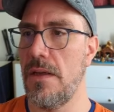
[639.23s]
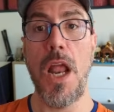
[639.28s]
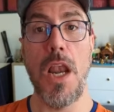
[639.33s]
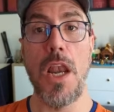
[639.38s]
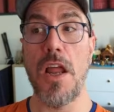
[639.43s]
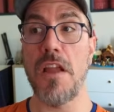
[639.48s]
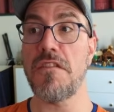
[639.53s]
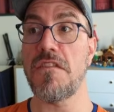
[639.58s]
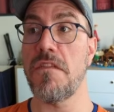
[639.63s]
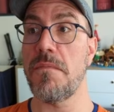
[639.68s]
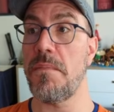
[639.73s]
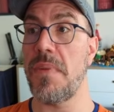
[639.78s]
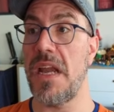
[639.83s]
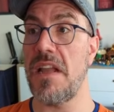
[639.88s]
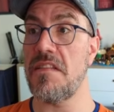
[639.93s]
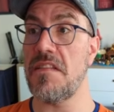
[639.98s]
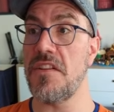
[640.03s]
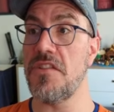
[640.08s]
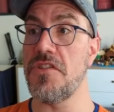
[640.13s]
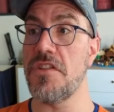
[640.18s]
Lots of
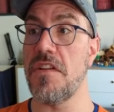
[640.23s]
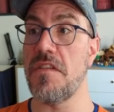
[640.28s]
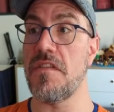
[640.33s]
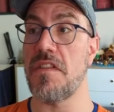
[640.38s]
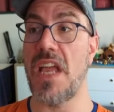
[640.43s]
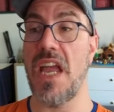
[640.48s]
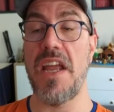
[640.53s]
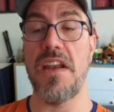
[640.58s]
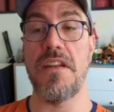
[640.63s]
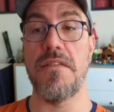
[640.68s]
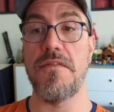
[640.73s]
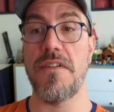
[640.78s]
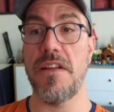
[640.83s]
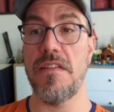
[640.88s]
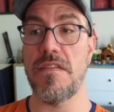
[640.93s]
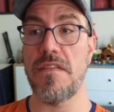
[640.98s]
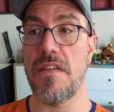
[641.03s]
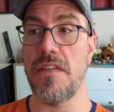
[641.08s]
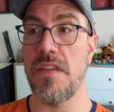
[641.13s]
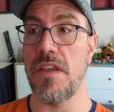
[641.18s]
passages and
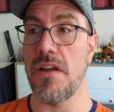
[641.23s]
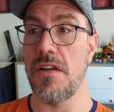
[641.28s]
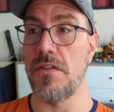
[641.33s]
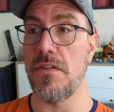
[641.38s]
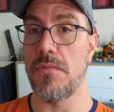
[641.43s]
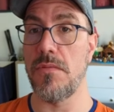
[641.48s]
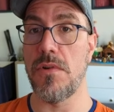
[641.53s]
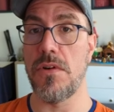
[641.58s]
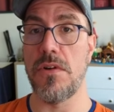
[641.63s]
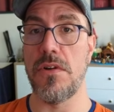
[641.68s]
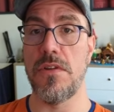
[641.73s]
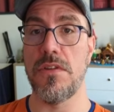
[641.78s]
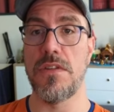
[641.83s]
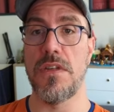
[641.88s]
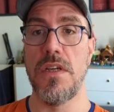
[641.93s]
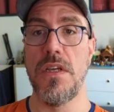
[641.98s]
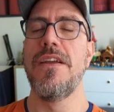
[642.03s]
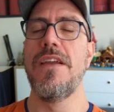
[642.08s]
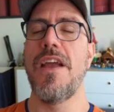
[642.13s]
events in the underworld.